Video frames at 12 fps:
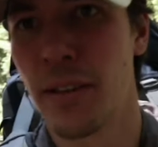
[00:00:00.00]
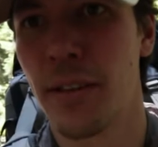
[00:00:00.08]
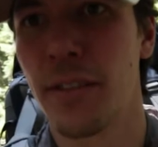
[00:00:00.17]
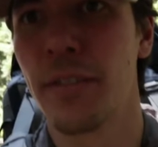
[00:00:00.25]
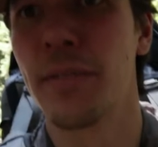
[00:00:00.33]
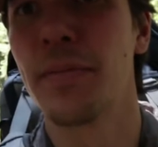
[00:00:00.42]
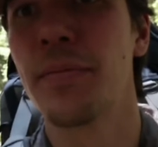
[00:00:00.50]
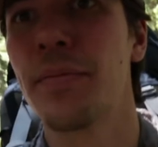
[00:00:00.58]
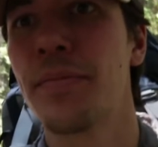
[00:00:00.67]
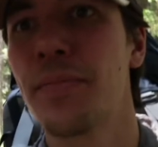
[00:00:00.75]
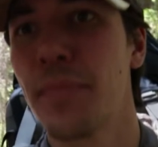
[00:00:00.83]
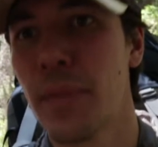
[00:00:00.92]

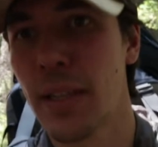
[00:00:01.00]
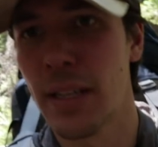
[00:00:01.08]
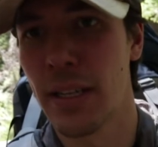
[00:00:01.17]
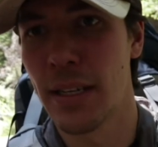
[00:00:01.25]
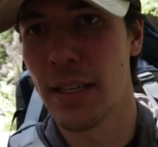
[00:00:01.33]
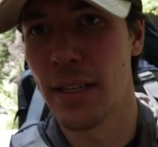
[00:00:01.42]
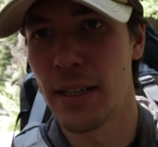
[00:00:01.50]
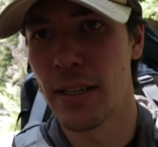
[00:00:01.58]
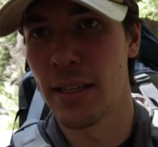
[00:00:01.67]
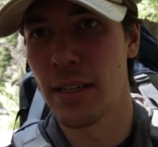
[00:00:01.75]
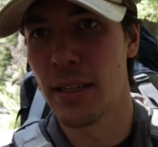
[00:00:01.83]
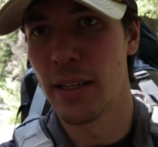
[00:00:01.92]

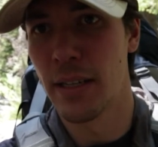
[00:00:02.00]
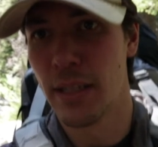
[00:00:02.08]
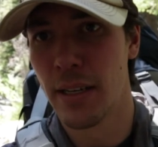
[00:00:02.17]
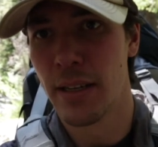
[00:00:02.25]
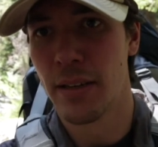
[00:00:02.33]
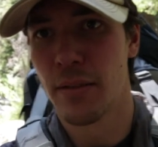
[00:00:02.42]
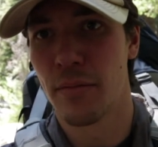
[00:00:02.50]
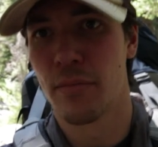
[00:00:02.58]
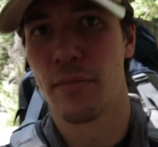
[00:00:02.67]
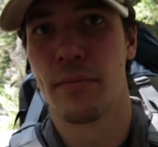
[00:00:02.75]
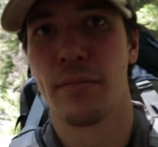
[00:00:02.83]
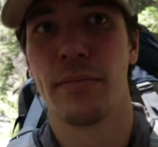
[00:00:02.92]

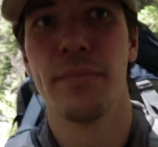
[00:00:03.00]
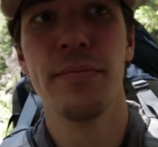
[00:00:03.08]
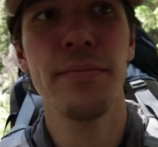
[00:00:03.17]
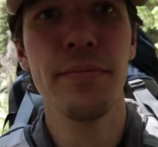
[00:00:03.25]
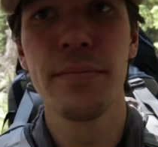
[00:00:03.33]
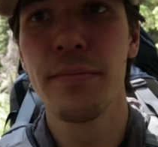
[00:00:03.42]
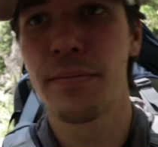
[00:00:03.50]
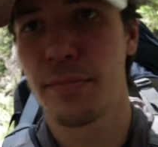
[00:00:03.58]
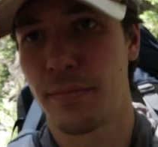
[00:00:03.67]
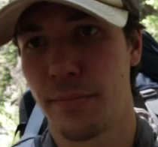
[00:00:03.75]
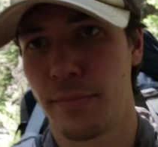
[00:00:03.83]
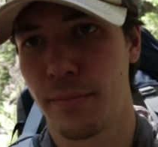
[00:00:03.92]
[no speech]